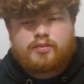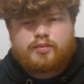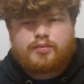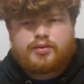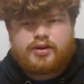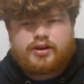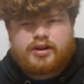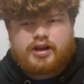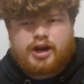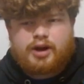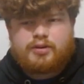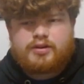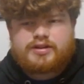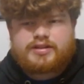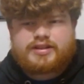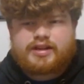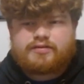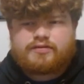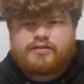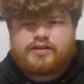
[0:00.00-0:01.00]
but I would
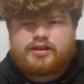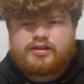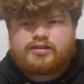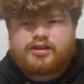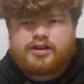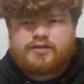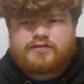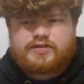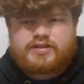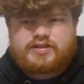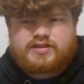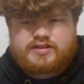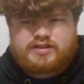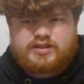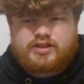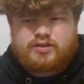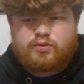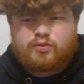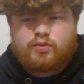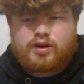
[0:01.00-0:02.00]
definitely love to
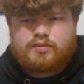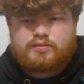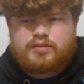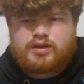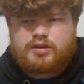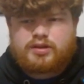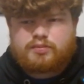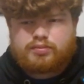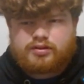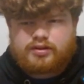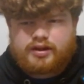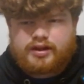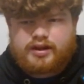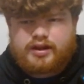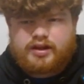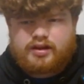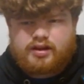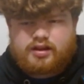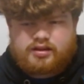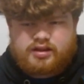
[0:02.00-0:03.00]
see Wemby
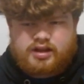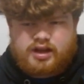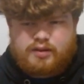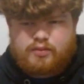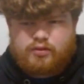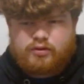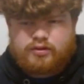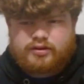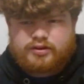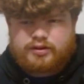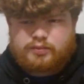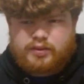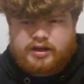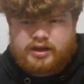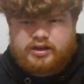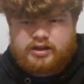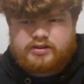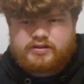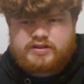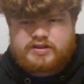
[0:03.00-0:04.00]
play a lot more in the
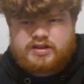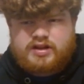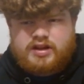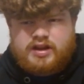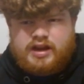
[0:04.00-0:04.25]
paint.